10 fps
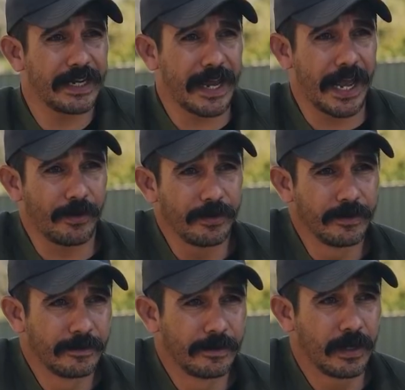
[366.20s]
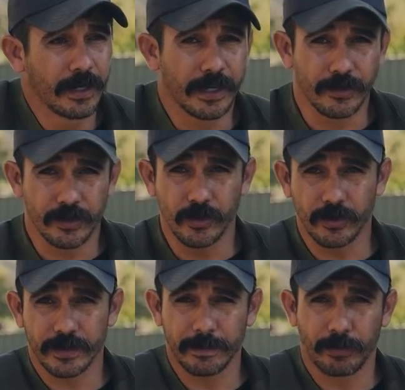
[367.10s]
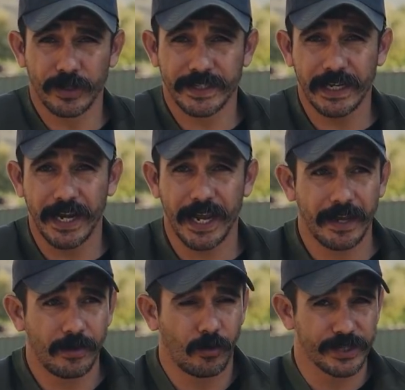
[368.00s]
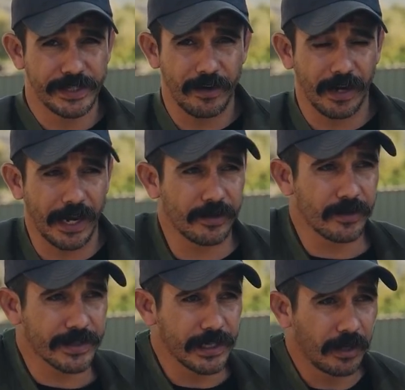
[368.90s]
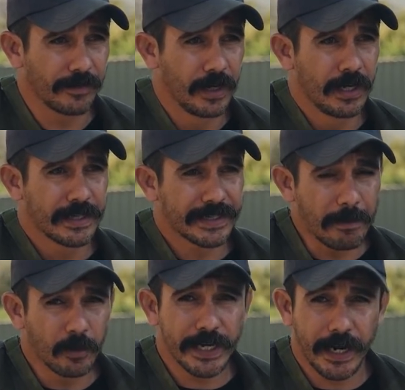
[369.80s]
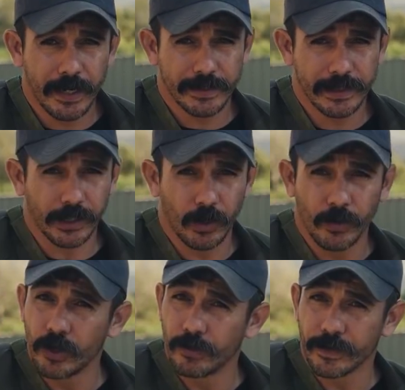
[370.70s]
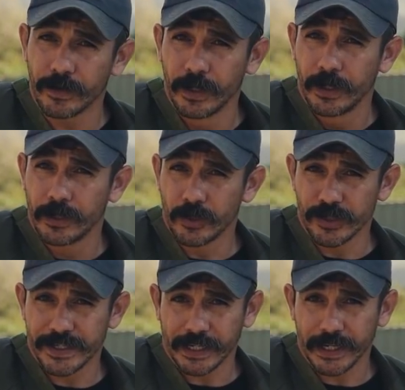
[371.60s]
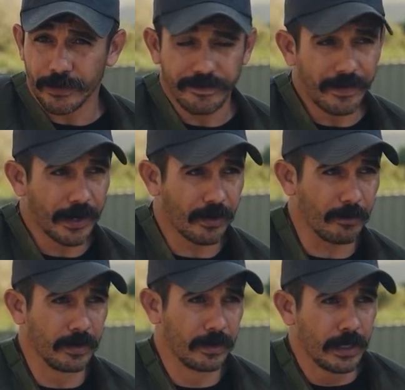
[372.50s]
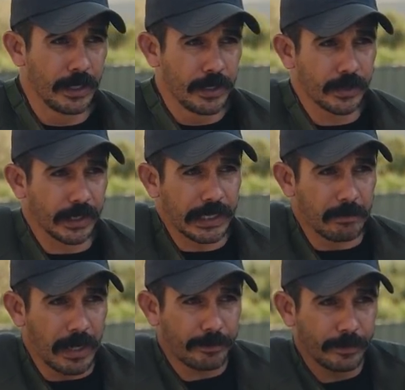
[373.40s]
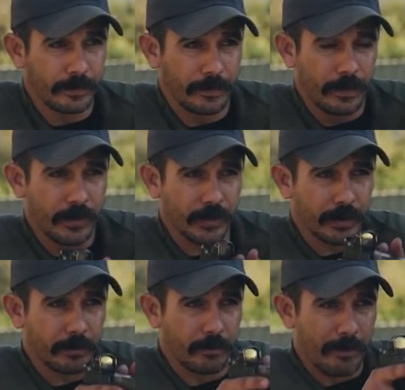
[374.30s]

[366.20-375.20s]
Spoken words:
down, either to your support side hand or center line to yourself, simultaneously going over to your secondary firearm. You're going to come up, you're going to